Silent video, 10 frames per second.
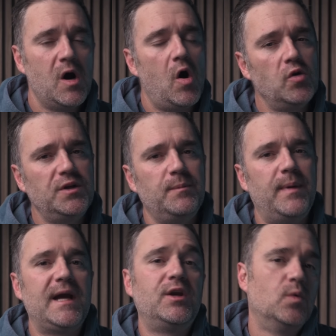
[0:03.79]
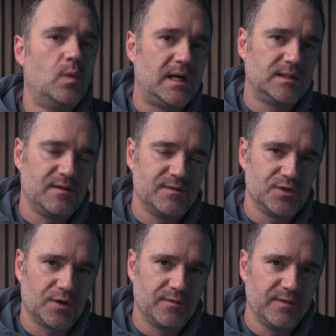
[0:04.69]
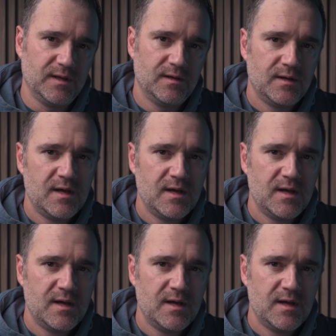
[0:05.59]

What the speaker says: holding back your wildlife photography.